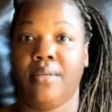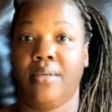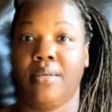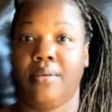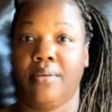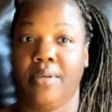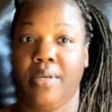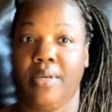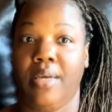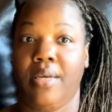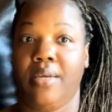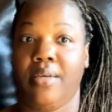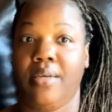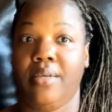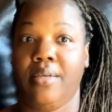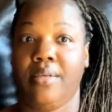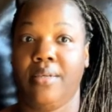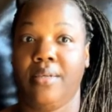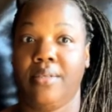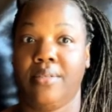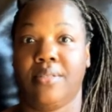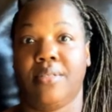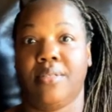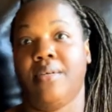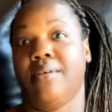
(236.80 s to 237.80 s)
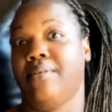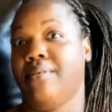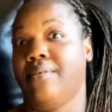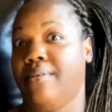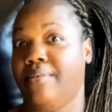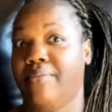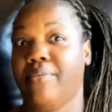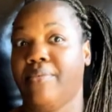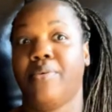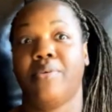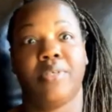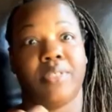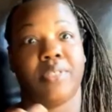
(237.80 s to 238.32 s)
Okay, so
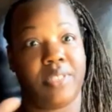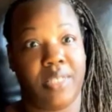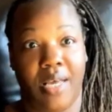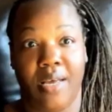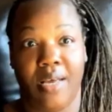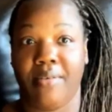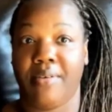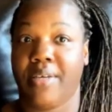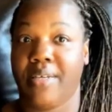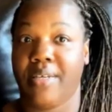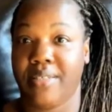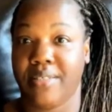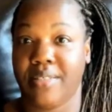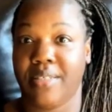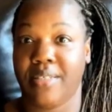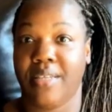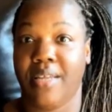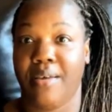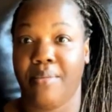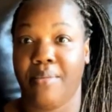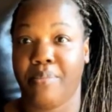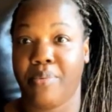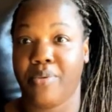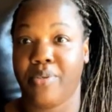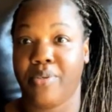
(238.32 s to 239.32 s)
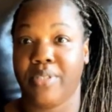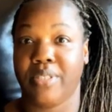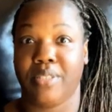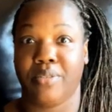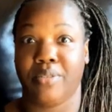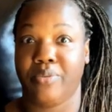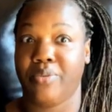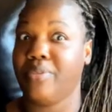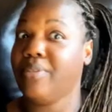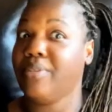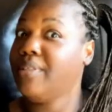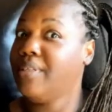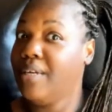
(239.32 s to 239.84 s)
of course I'll get into that
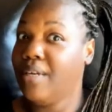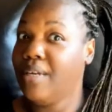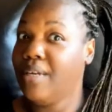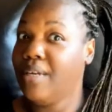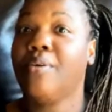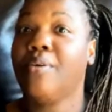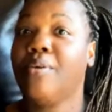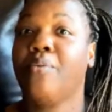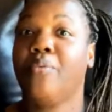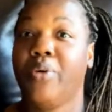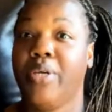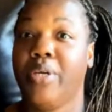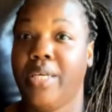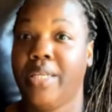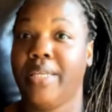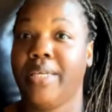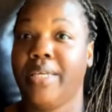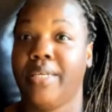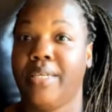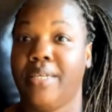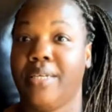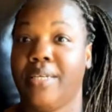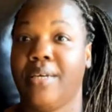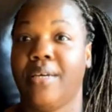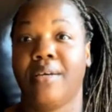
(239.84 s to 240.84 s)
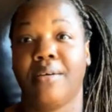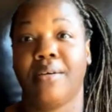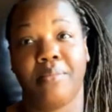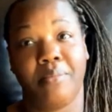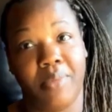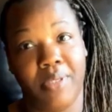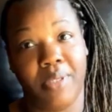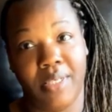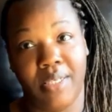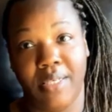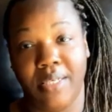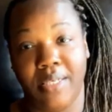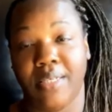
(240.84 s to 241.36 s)
portion when we clean it up,
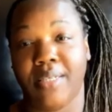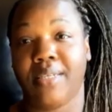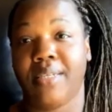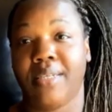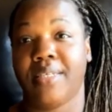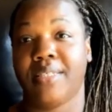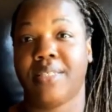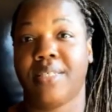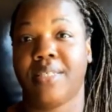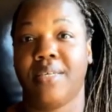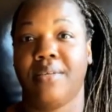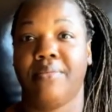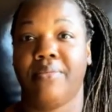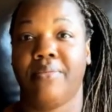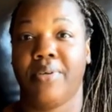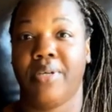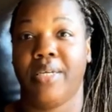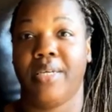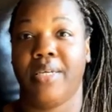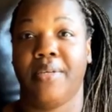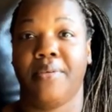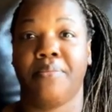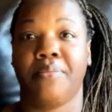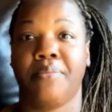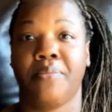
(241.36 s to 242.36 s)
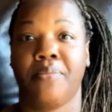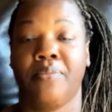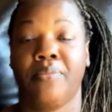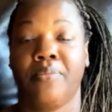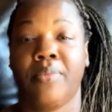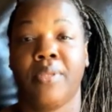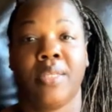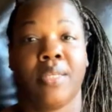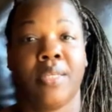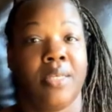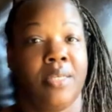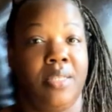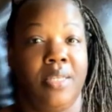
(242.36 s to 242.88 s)
but let's keep reading.
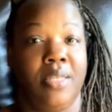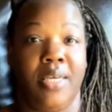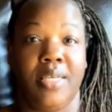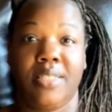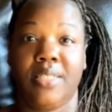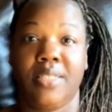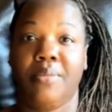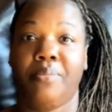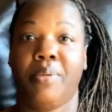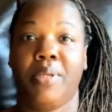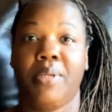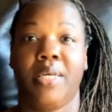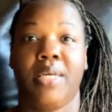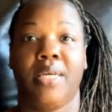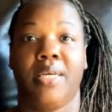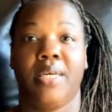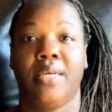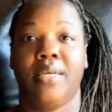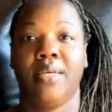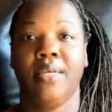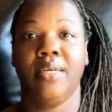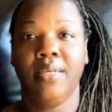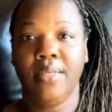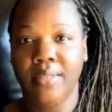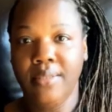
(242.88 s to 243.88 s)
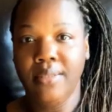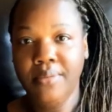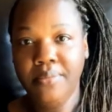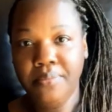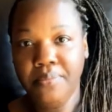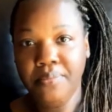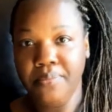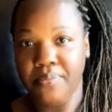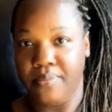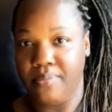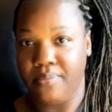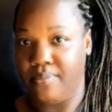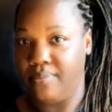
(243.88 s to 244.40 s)
That's the plan.
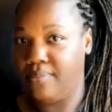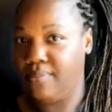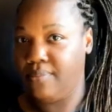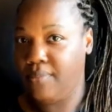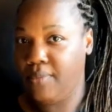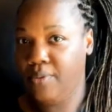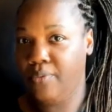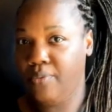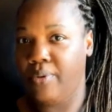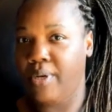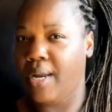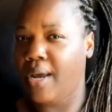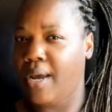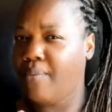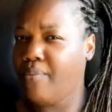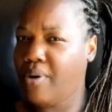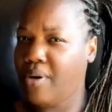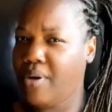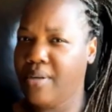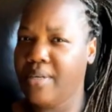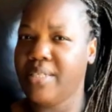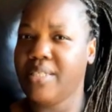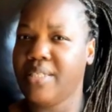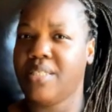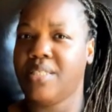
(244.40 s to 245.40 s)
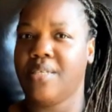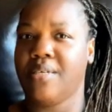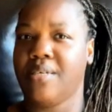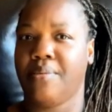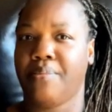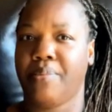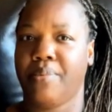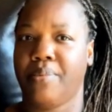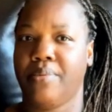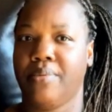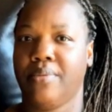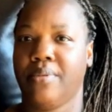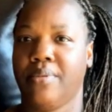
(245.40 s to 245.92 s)
What I want is
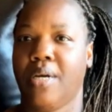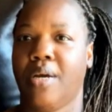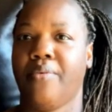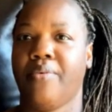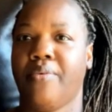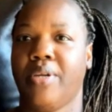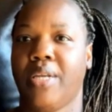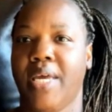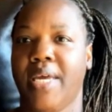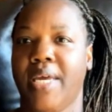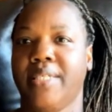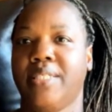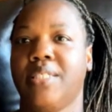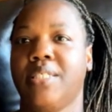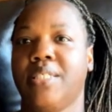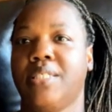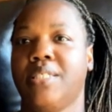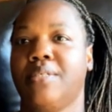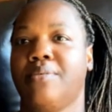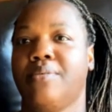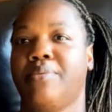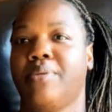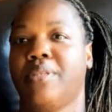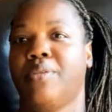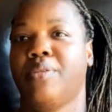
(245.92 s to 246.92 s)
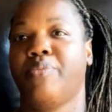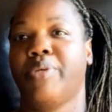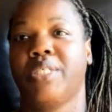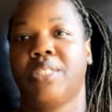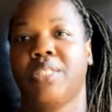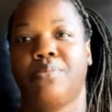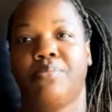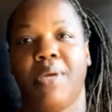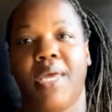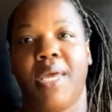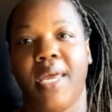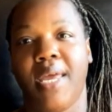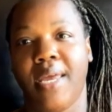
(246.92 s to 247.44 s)
simple: a relationship with
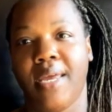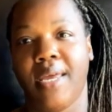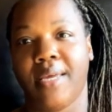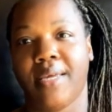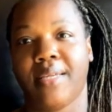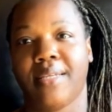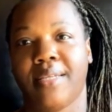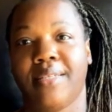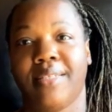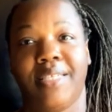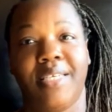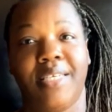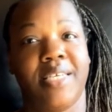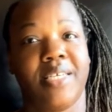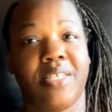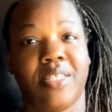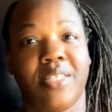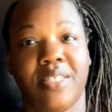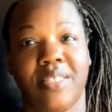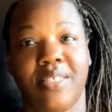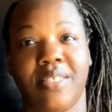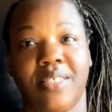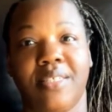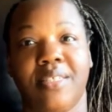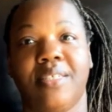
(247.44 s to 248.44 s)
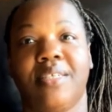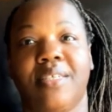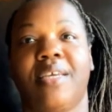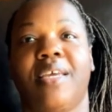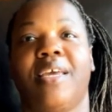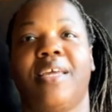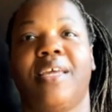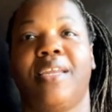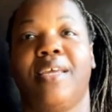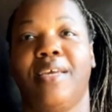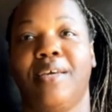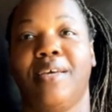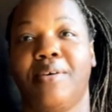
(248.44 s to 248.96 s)
respect, listening,
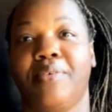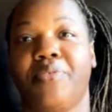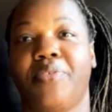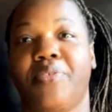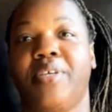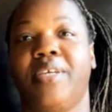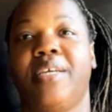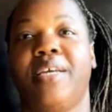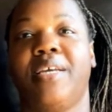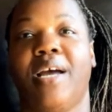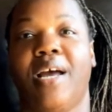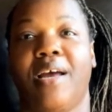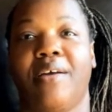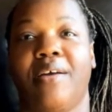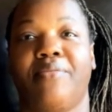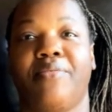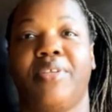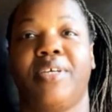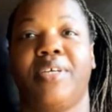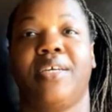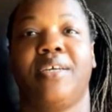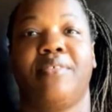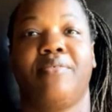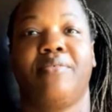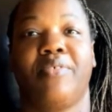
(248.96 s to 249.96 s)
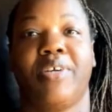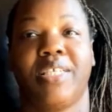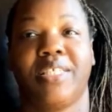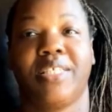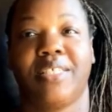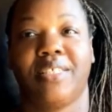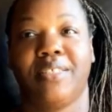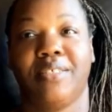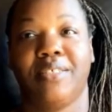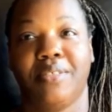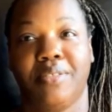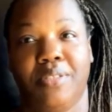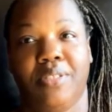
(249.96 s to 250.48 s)
and healthy conflict
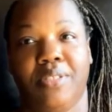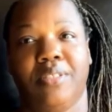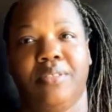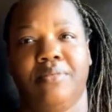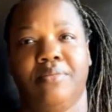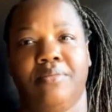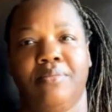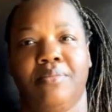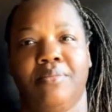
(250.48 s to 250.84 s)
resolution.